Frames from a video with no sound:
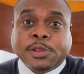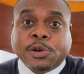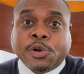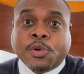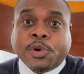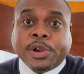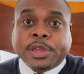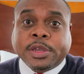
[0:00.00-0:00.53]

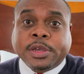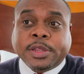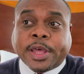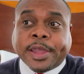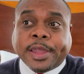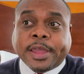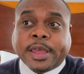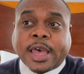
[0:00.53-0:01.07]
LaGuardia.
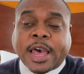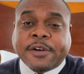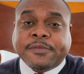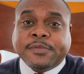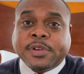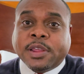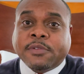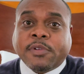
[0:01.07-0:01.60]
Like, I've
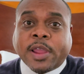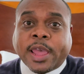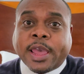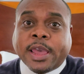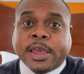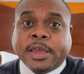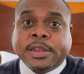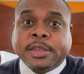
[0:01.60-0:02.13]
never
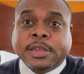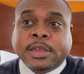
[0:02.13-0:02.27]
had,